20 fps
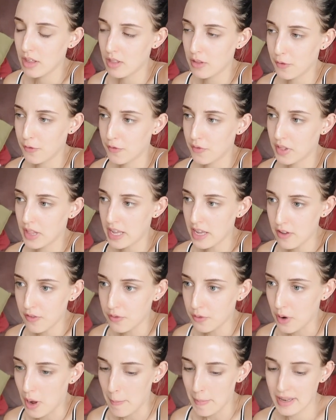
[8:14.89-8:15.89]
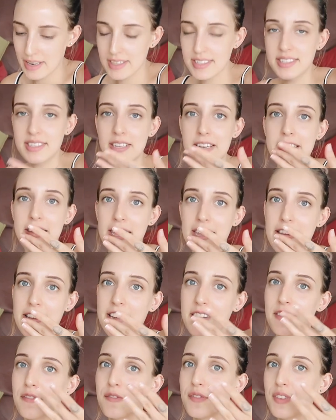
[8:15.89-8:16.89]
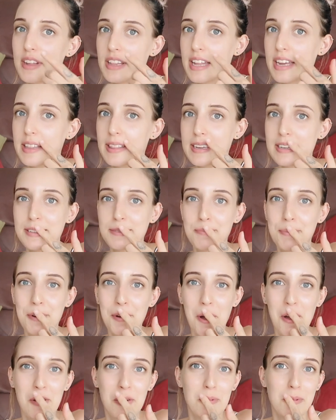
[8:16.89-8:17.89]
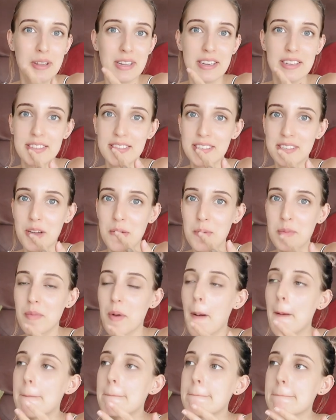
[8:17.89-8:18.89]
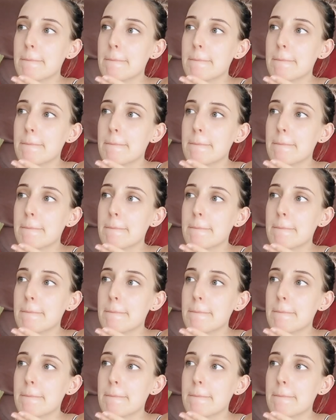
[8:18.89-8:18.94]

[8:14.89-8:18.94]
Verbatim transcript: the flavor. I mean, it's sticky. I can feel like there's probably some,